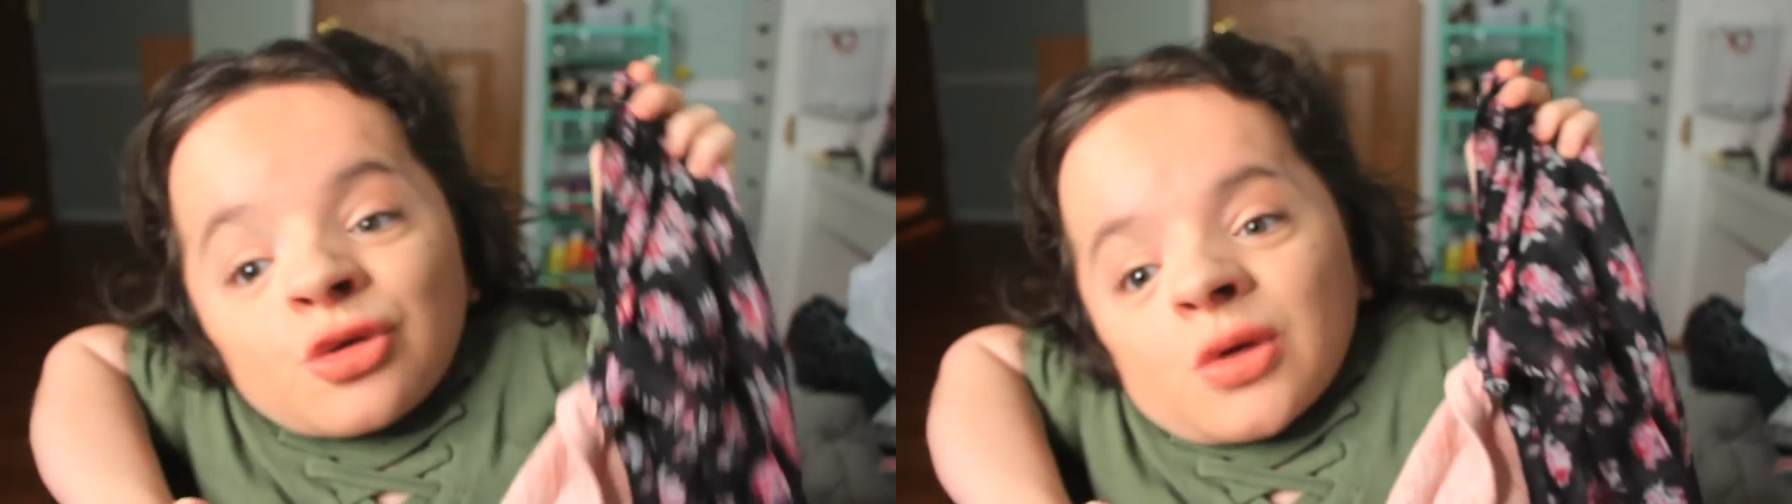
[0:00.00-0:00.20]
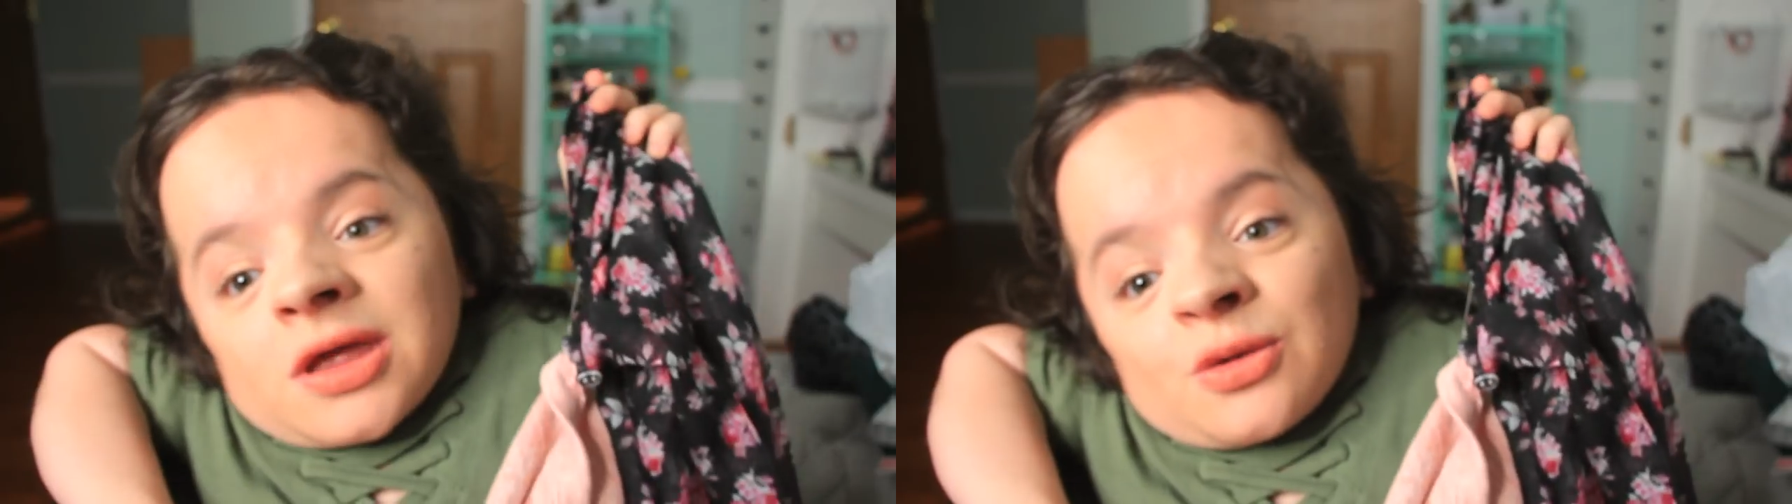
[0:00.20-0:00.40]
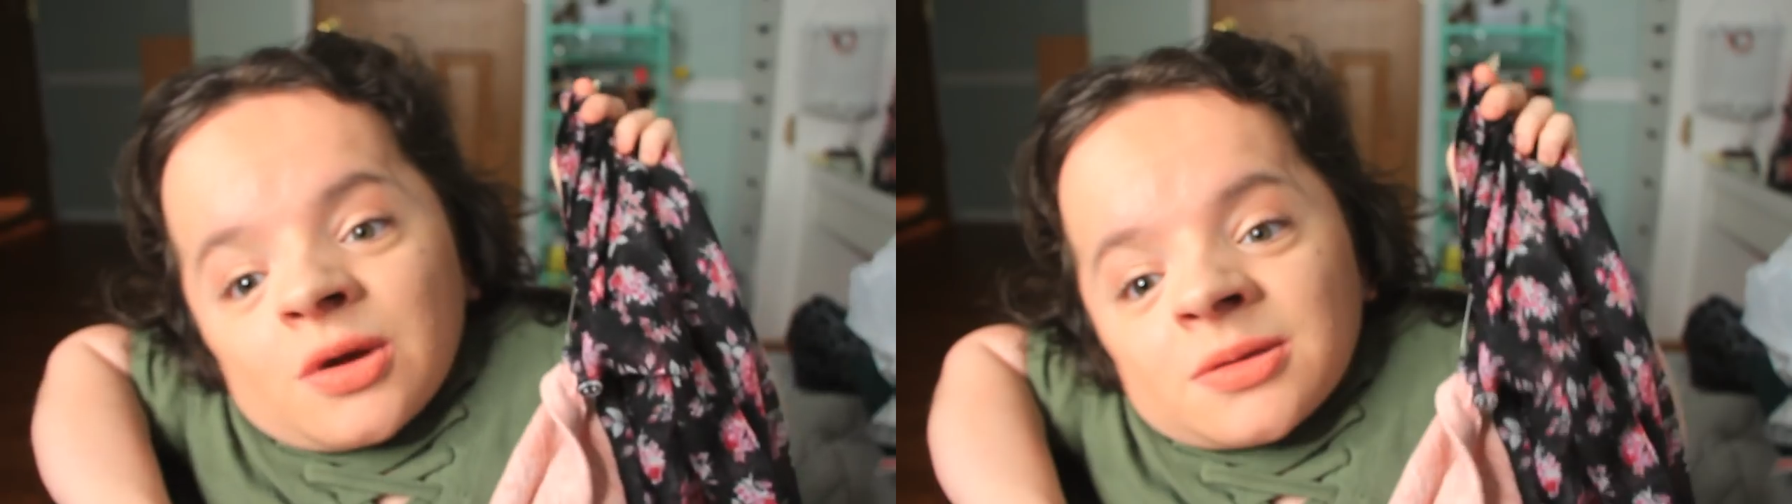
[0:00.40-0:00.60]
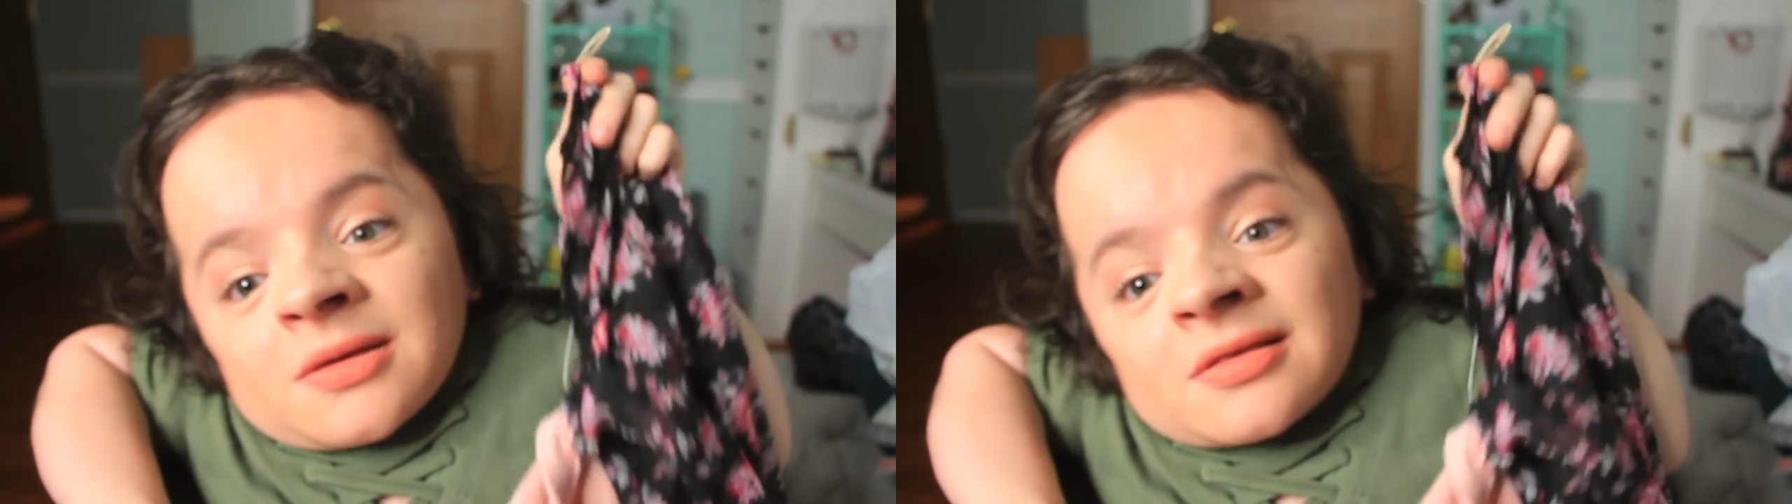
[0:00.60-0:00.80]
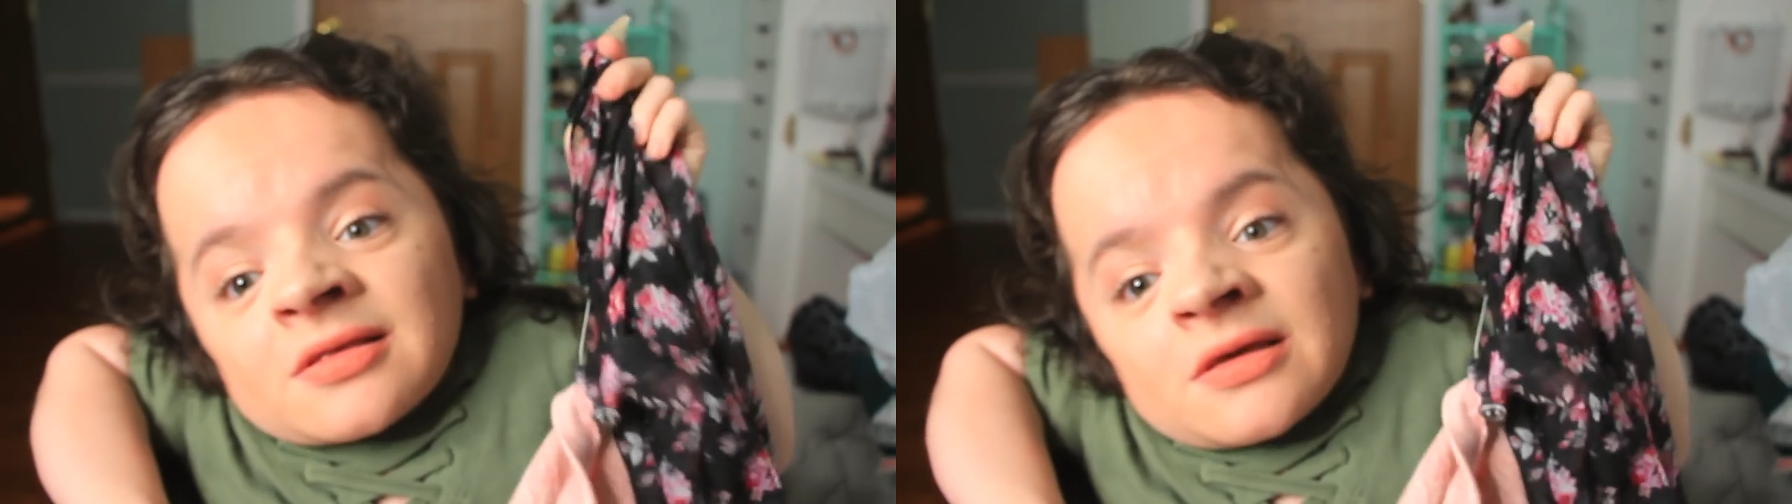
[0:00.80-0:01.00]
so I can wear
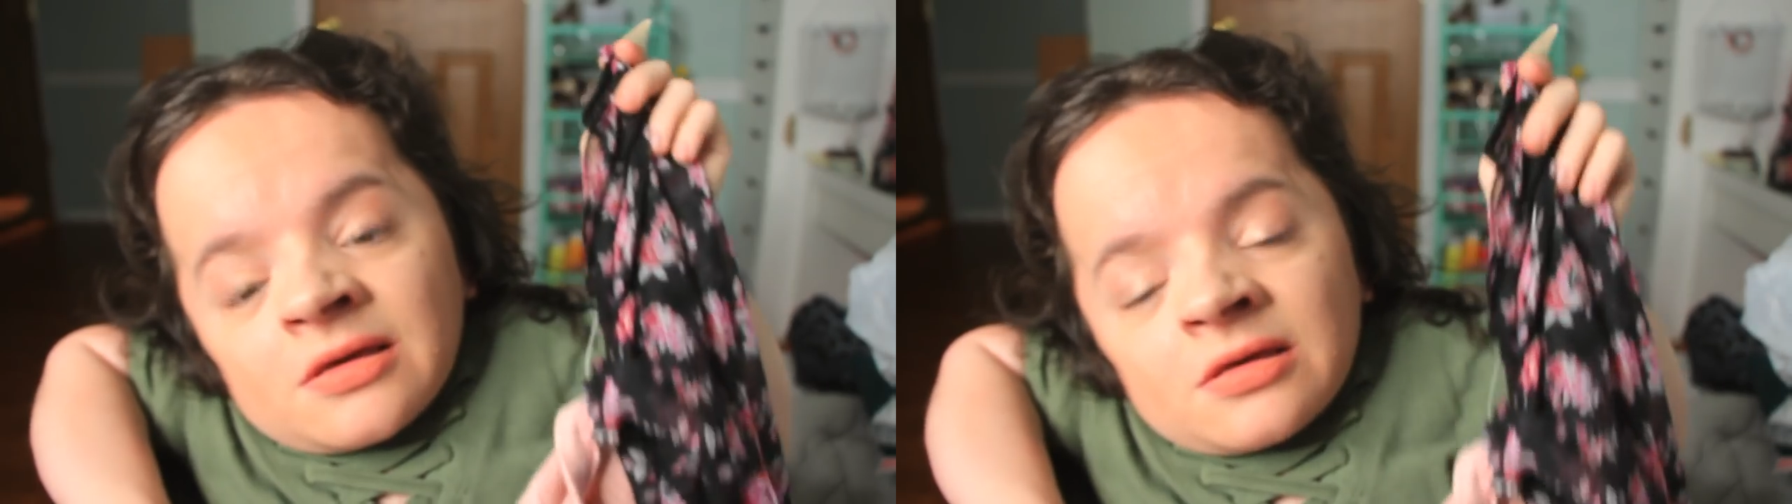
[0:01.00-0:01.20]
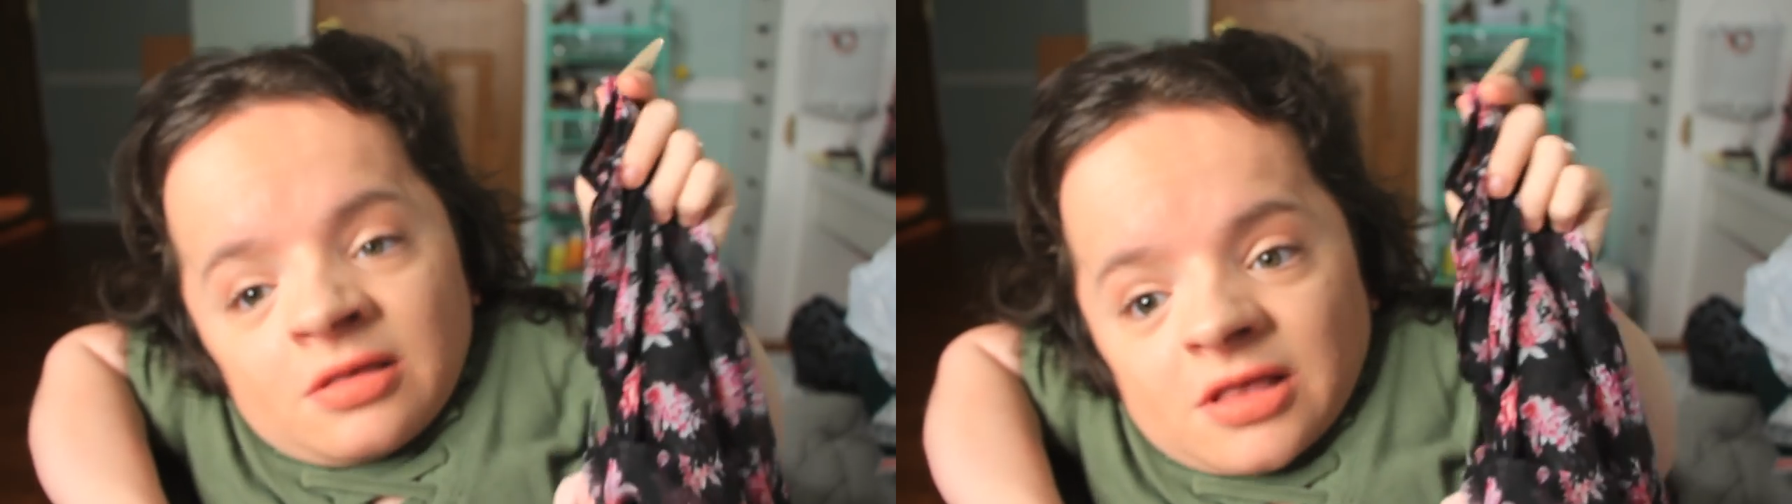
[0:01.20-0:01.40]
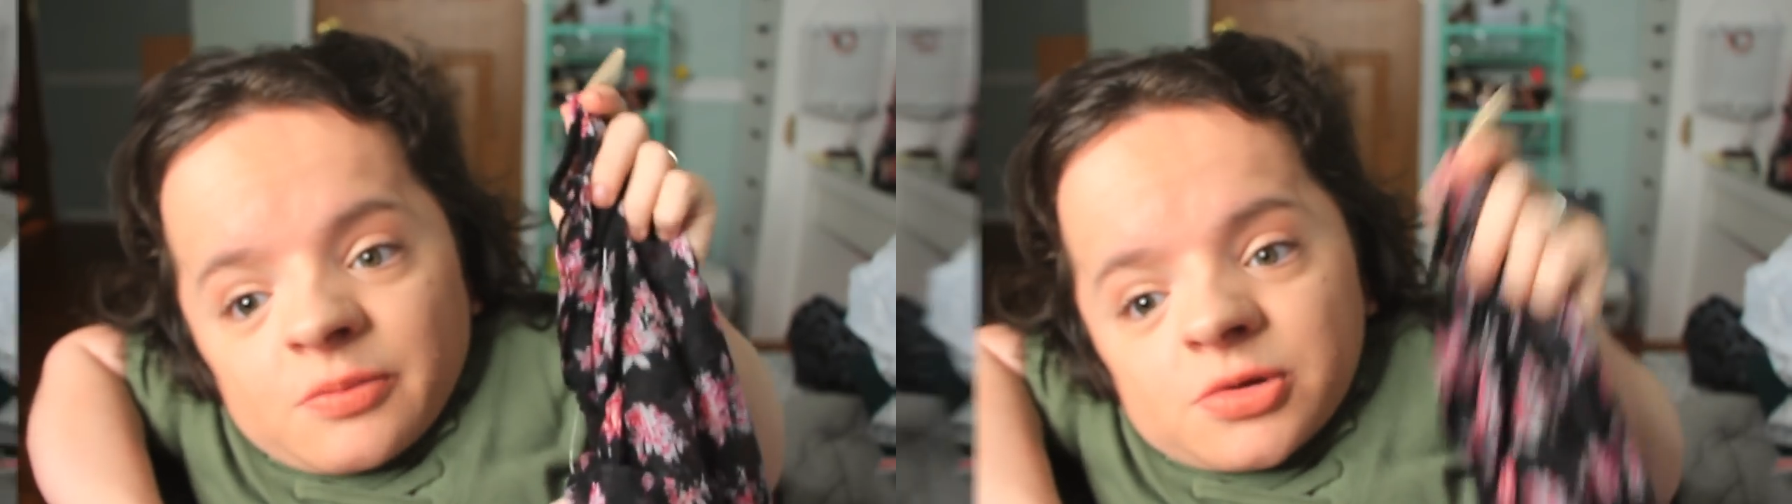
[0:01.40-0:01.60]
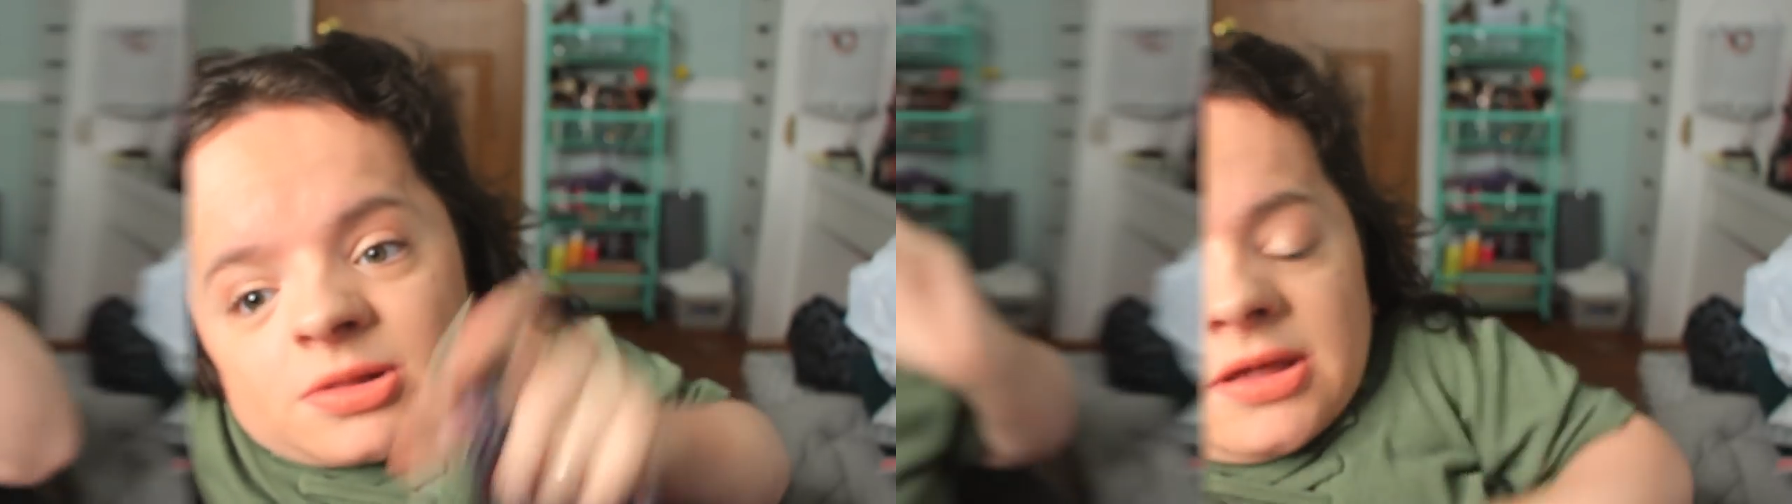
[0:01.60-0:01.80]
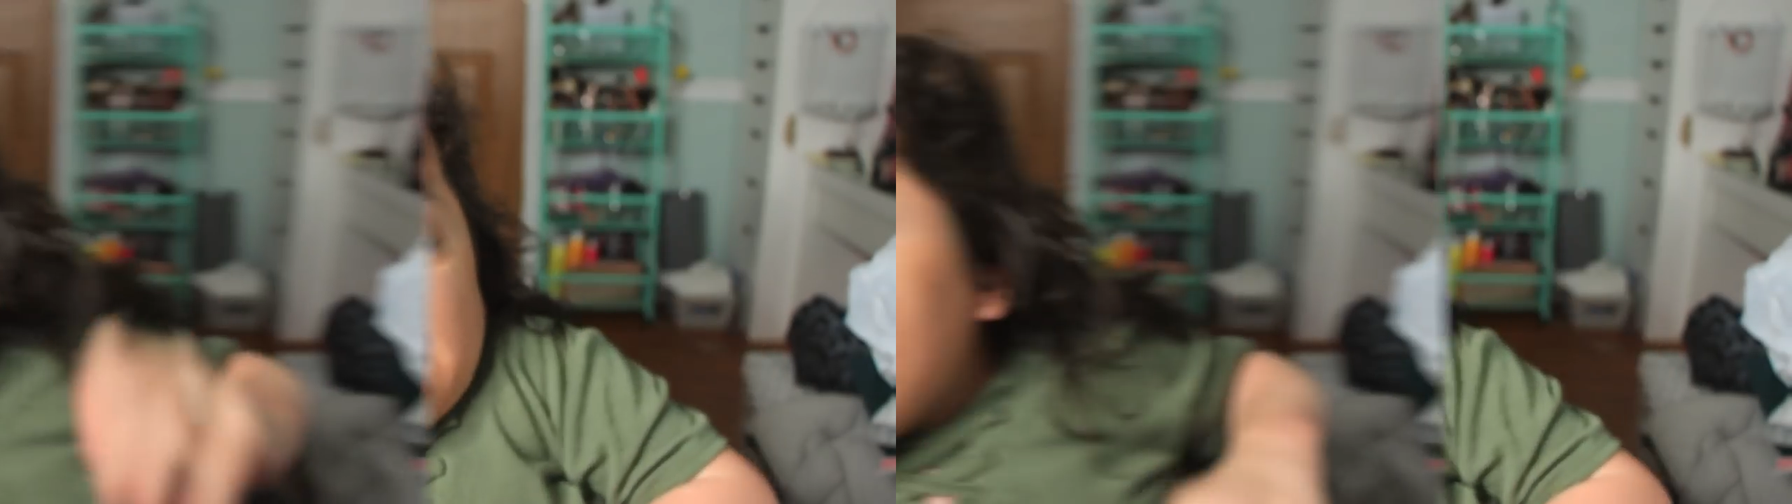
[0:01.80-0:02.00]
this separately.